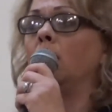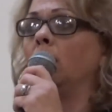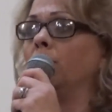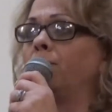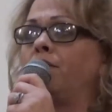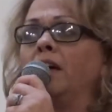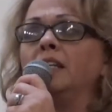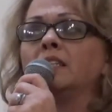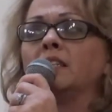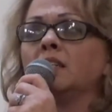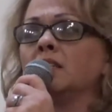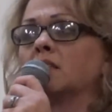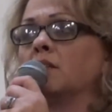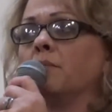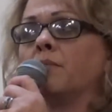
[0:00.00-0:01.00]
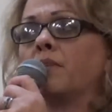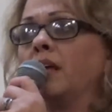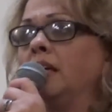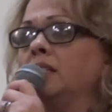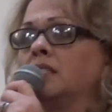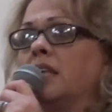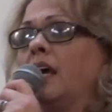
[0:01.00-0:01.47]
facing some
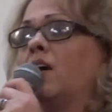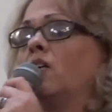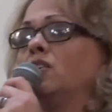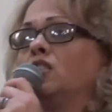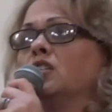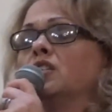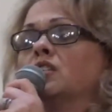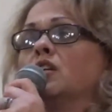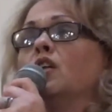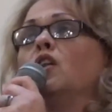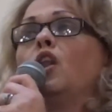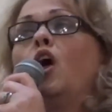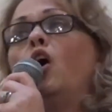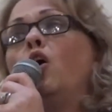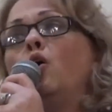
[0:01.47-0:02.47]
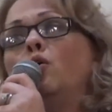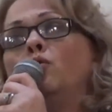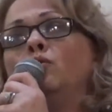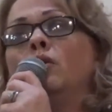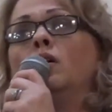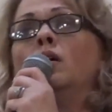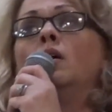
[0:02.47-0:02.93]
things there, just
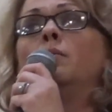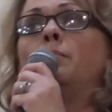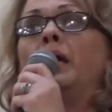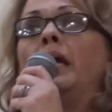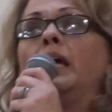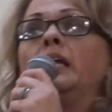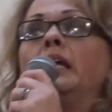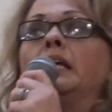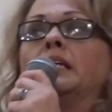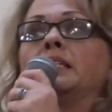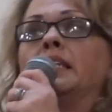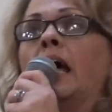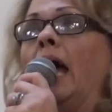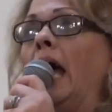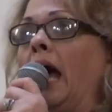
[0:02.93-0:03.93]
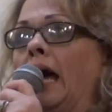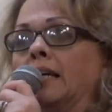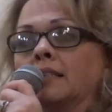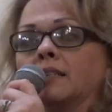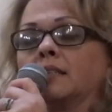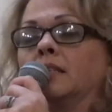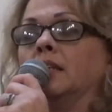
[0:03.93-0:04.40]
alone, panic
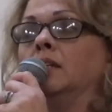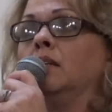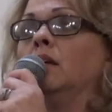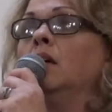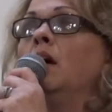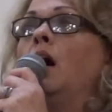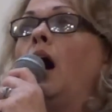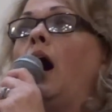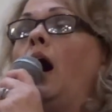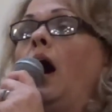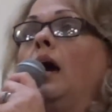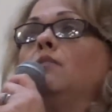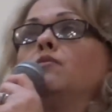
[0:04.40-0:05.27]
attacks, and I